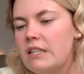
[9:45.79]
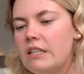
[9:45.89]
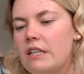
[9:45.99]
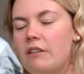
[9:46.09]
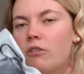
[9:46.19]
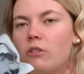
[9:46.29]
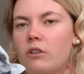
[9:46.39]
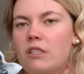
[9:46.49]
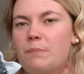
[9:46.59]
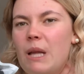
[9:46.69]
and I thought
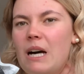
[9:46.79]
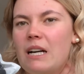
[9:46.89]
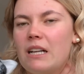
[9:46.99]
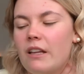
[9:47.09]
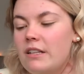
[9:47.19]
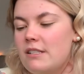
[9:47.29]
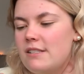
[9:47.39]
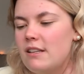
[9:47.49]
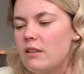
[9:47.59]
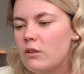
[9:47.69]
it's black and it's
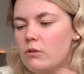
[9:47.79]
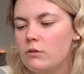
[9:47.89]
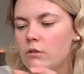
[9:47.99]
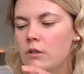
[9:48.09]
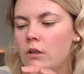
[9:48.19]
silicone